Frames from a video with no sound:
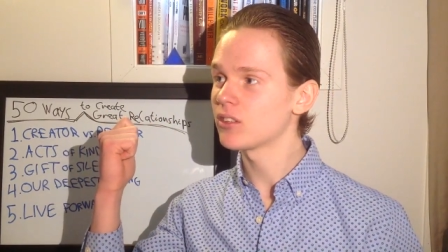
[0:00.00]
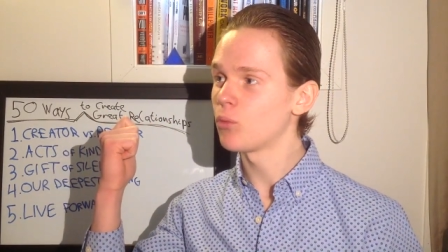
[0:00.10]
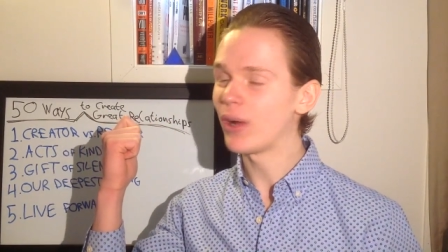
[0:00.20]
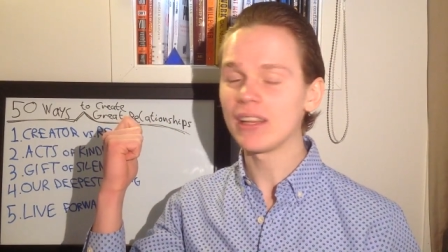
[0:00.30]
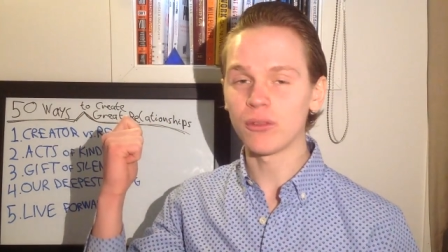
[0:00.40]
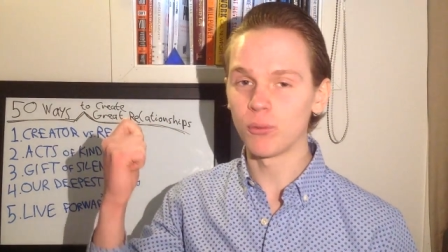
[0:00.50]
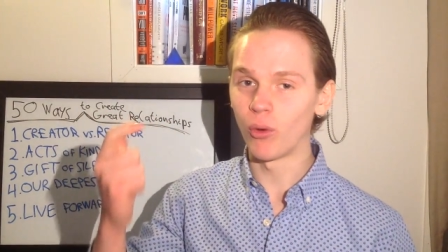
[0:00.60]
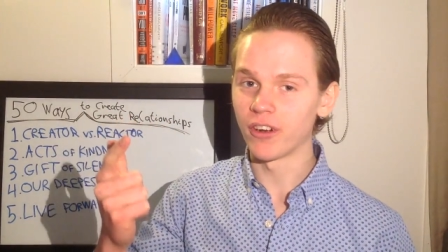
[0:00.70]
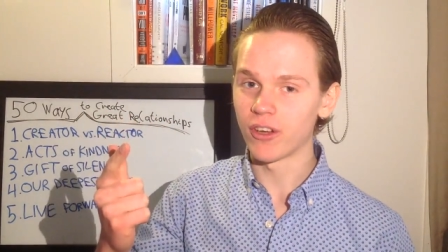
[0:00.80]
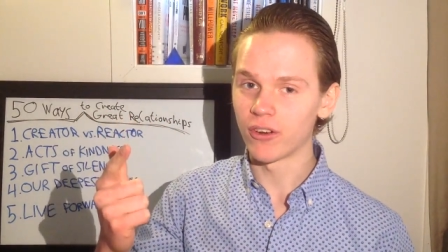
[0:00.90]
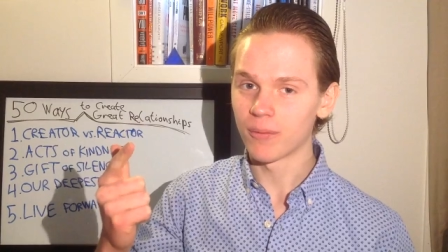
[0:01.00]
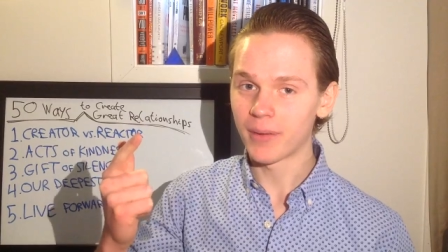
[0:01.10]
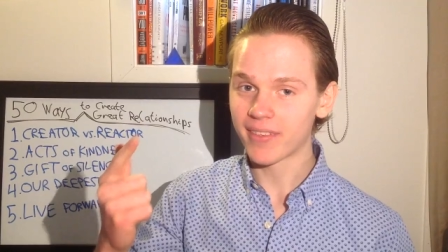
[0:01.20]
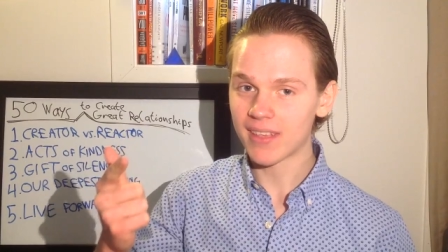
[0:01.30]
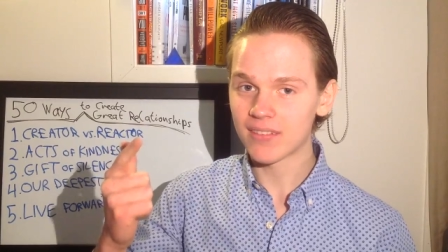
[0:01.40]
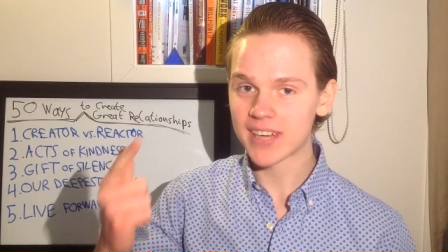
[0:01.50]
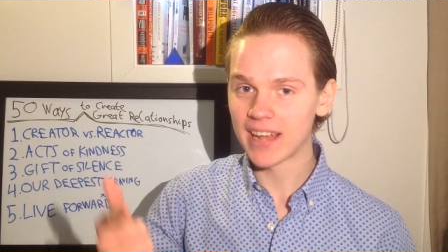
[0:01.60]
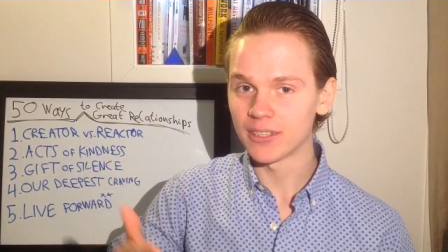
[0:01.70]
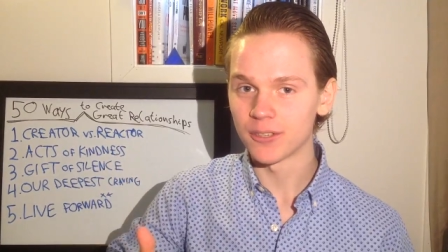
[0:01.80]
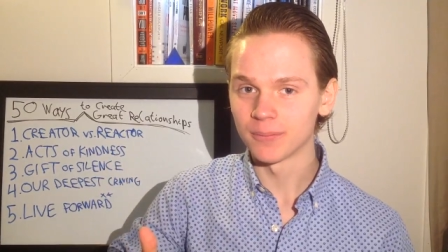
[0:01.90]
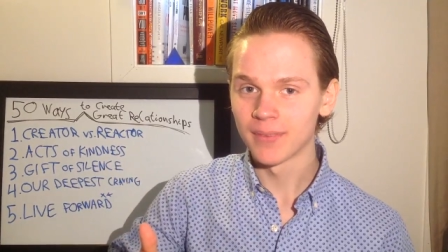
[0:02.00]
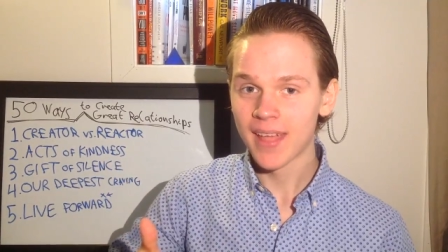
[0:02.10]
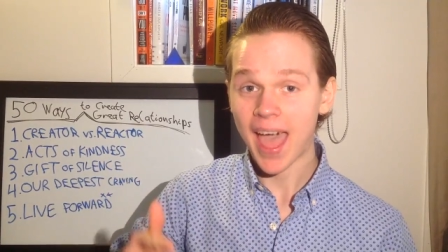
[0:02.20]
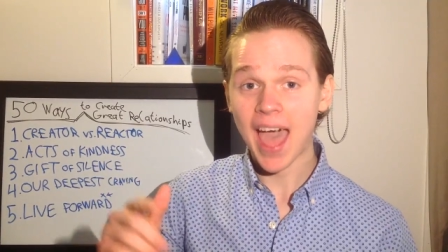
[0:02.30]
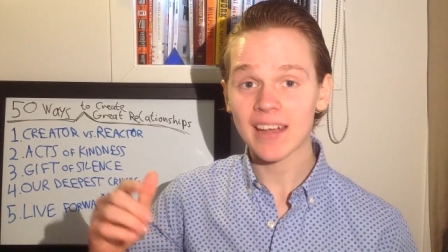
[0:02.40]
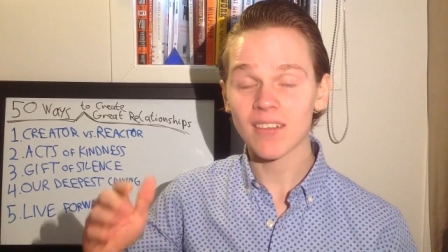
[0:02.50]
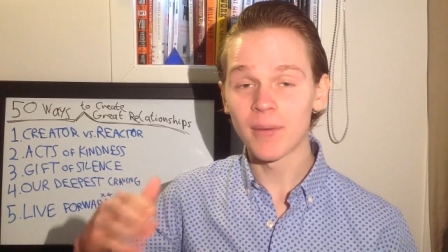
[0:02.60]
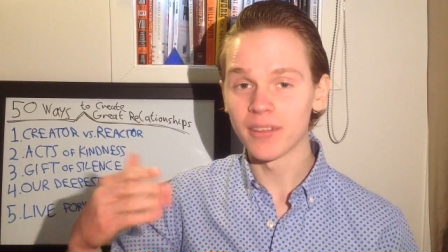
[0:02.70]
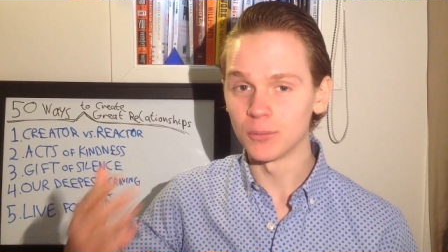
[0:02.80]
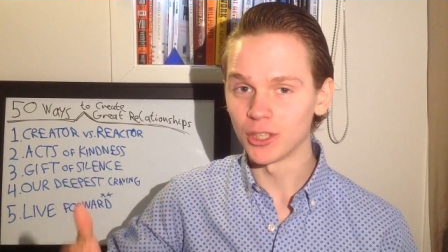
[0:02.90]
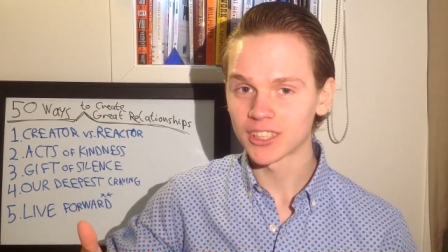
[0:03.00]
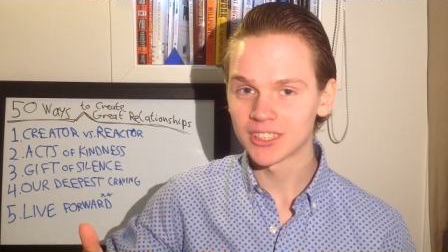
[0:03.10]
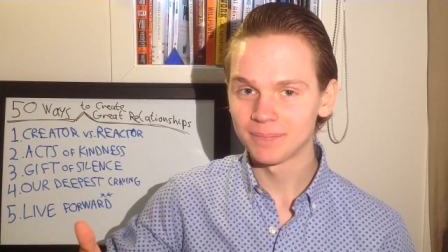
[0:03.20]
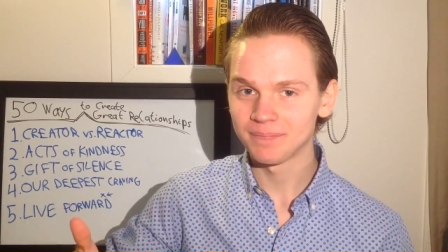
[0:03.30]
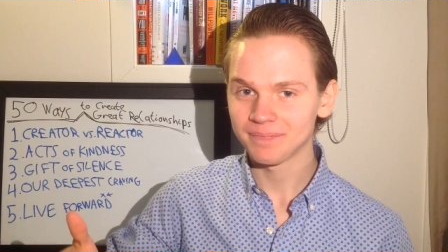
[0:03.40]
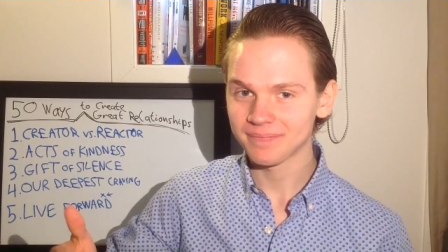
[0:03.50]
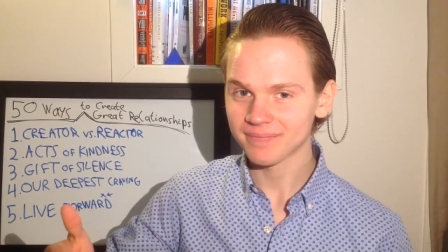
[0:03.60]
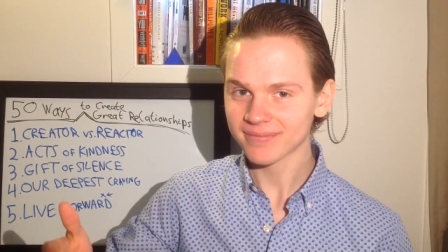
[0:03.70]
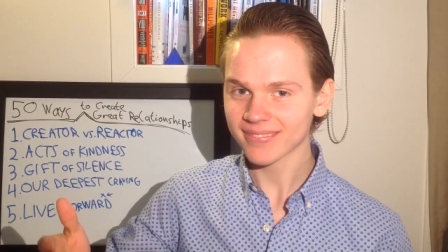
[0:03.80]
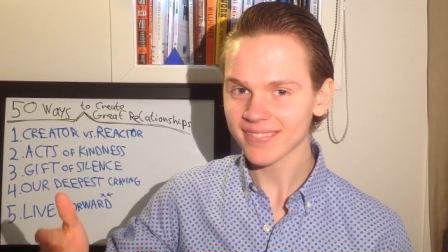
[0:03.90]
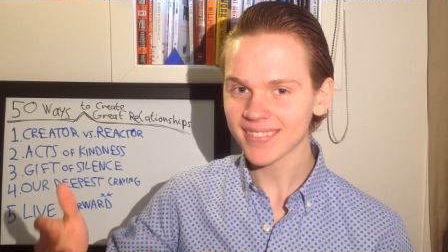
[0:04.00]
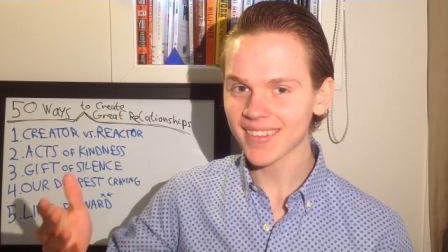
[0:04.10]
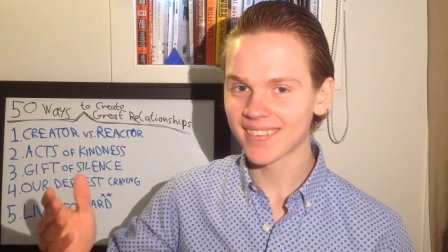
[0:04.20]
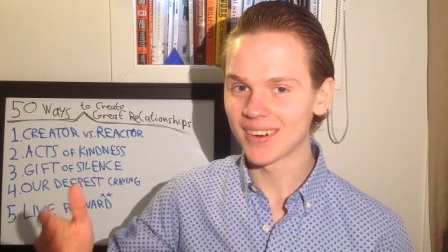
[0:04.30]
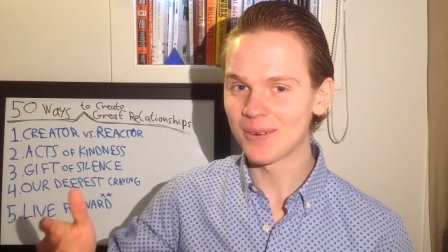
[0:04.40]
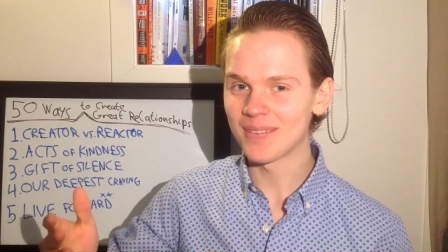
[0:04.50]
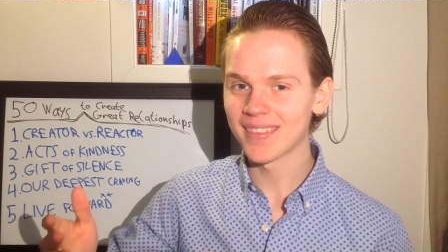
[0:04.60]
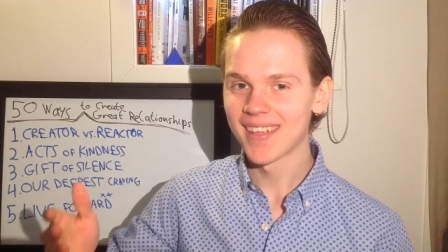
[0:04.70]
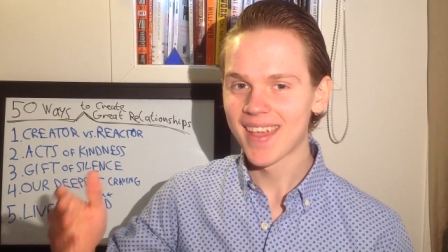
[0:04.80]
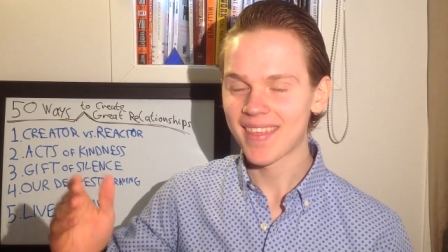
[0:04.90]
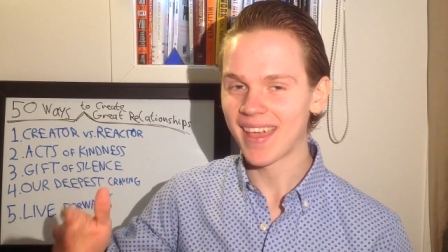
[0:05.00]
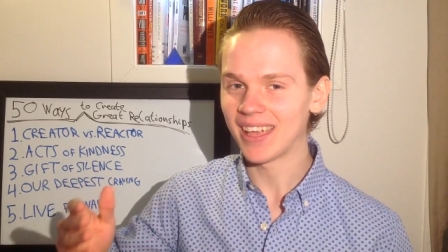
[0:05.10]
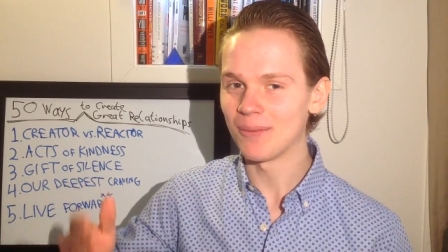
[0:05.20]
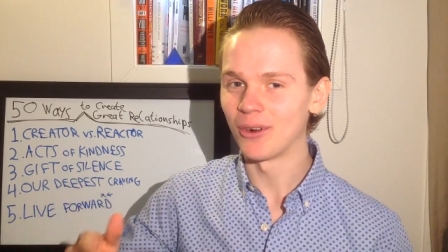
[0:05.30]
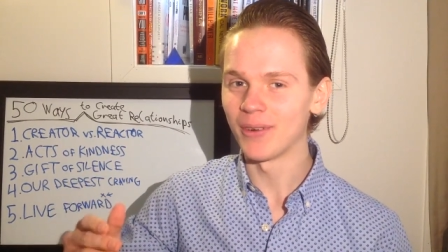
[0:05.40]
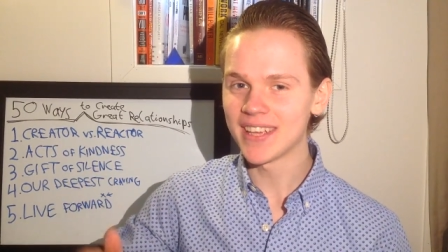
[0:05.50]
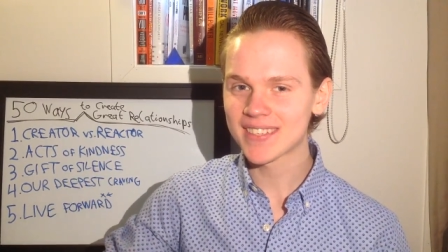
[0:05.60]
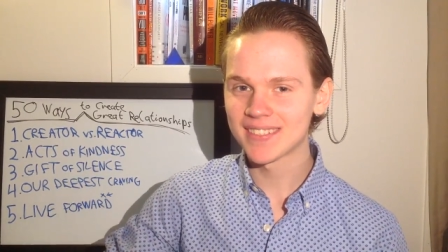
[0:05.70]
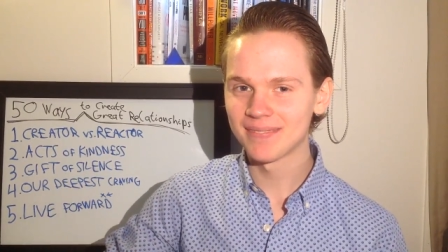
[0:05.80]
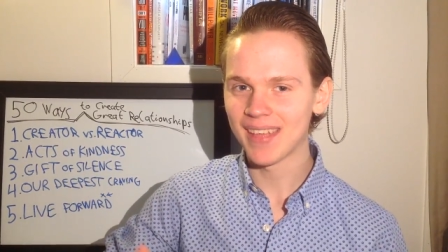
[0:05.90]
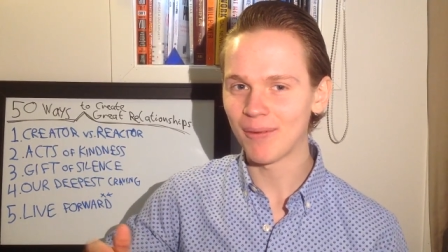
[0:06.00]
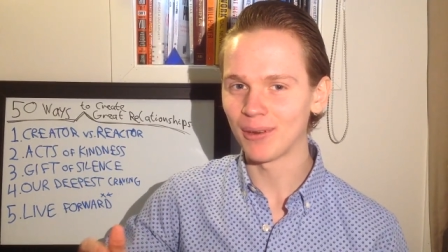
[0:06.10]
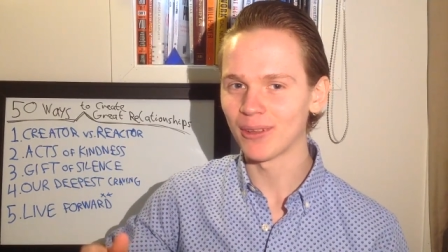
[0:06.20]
Wealth Warrior by Steve Chandler, and some other books. So thank you, Maurice, if you're